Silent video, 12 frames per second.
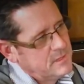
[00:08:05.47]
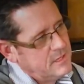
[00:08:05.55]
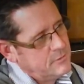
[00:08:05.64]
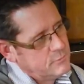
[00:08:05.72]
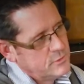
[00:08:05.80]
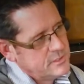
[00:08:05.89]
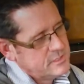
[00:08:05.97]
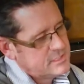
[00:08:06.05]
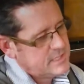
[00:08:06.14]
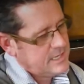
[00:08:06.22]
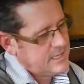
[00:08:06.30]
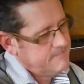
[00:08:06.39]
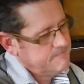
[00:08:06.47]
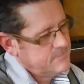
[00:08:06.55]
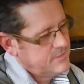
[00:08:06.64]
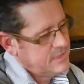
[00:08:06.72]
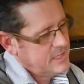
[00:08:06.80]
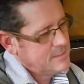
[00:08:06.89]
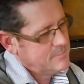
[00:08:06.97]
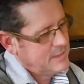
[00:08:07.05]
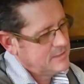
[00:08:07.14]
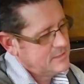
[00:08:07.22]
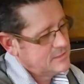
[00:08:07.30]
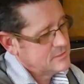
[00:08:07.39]
In real estate, think
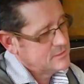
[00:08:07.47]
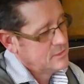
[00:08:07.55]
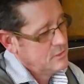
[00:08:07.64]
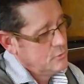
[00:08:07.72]
about this.